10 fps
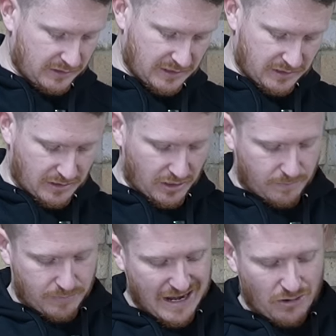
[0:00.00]
the
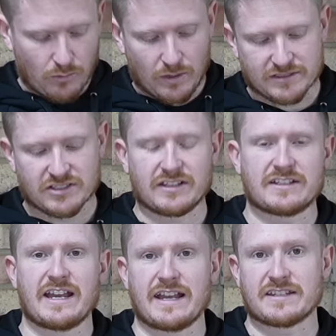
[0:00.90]
Erbauer one to the
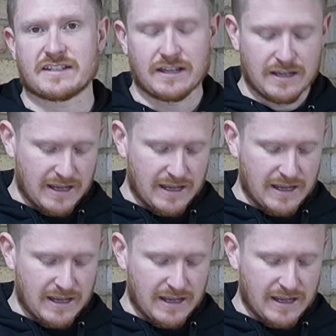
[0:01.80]
test.